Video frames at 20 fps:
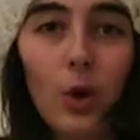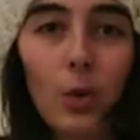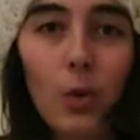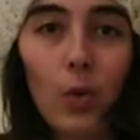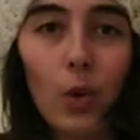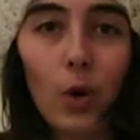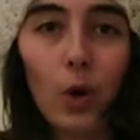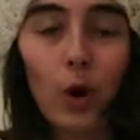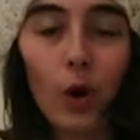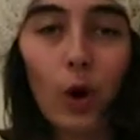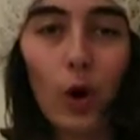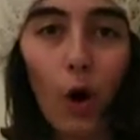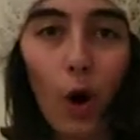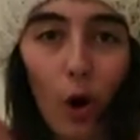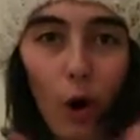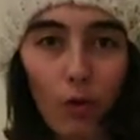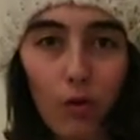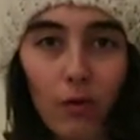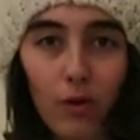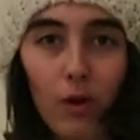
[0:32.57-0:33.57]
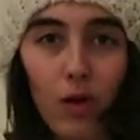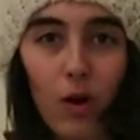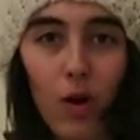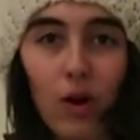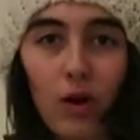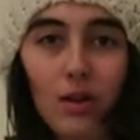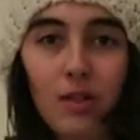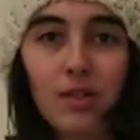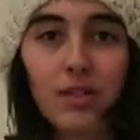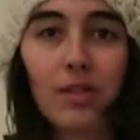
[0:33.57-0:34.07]
were
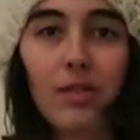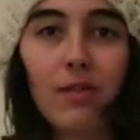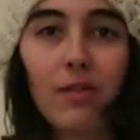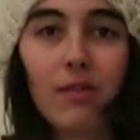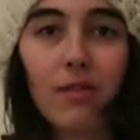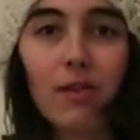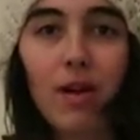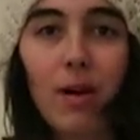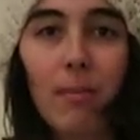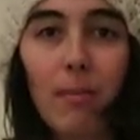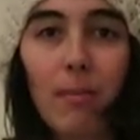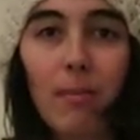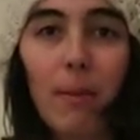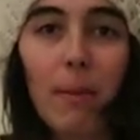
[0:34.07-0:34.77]
overalls from